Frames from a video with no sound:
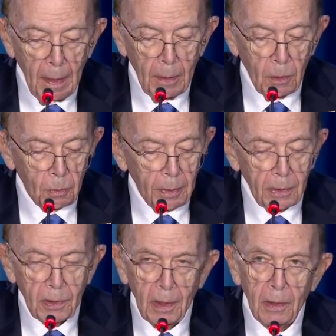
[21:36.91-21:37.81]
And the
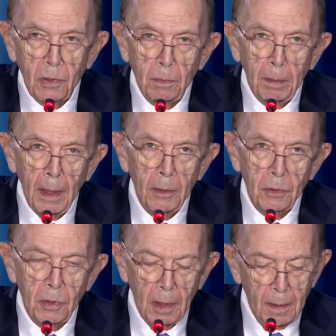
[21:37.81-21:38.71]
recent
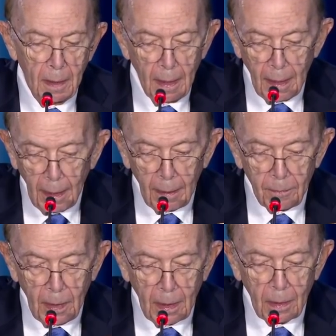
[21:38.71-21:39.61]
explosion
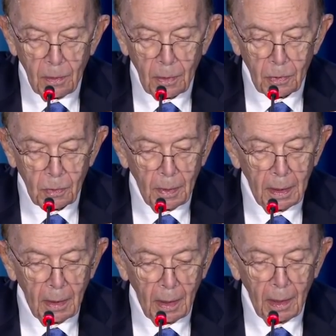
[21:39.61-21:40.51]
of the industry
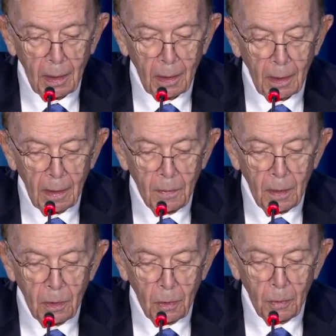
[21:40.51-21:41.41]
here in
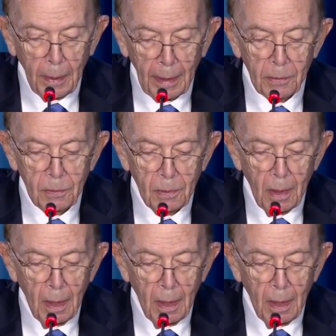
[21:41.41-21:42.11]
the U.S.